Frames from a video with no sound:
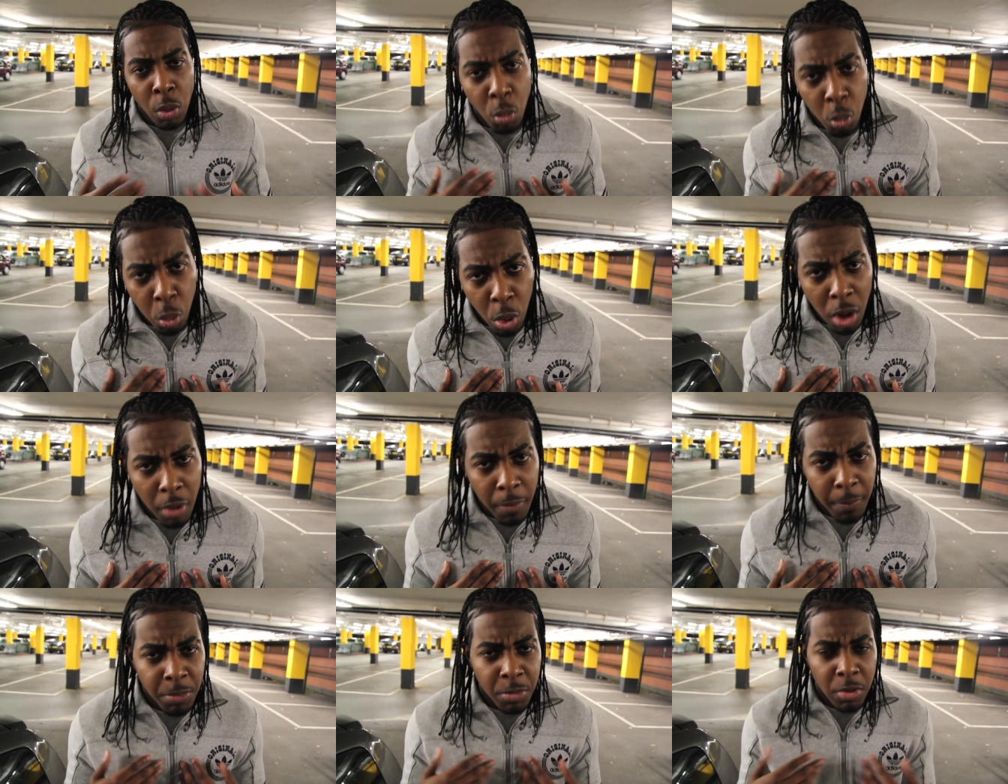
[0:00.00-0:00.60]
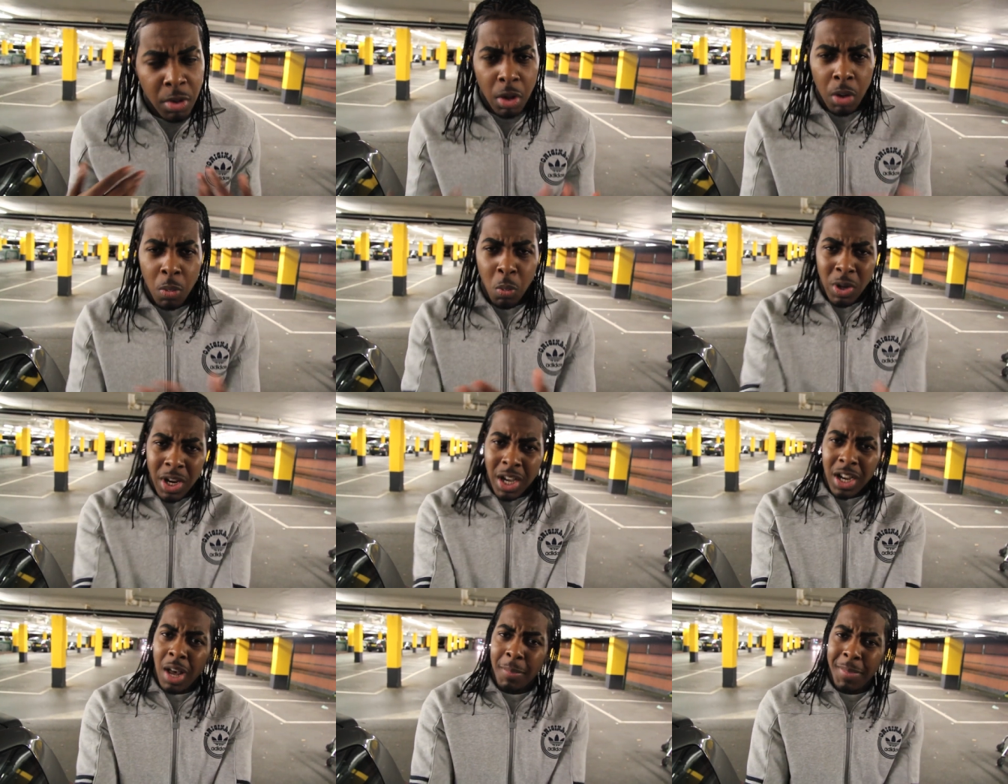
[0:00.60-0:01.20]
What? When
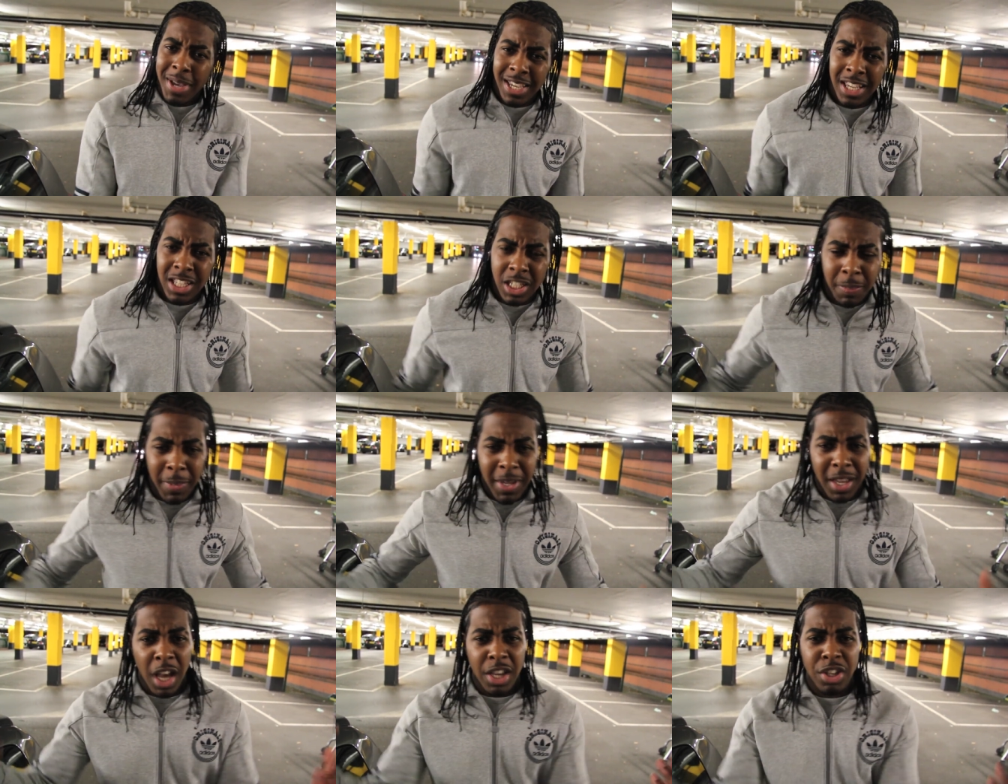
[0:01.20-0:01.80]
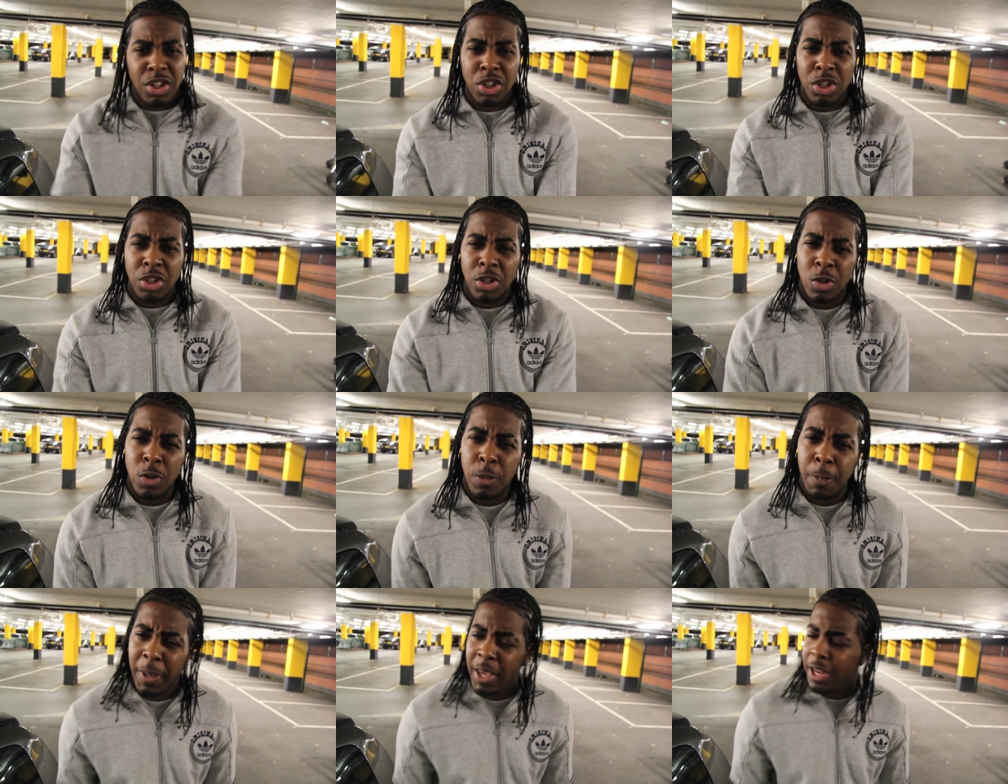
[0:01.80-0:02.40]
I come against me, are you
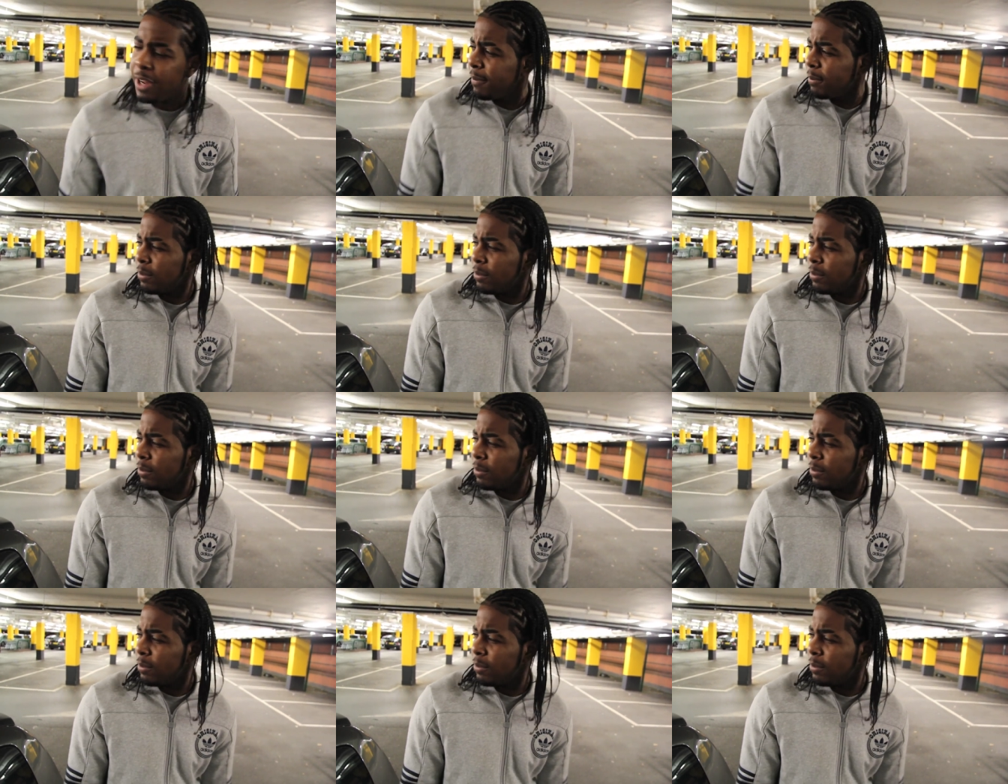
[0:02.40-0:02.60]
stupid?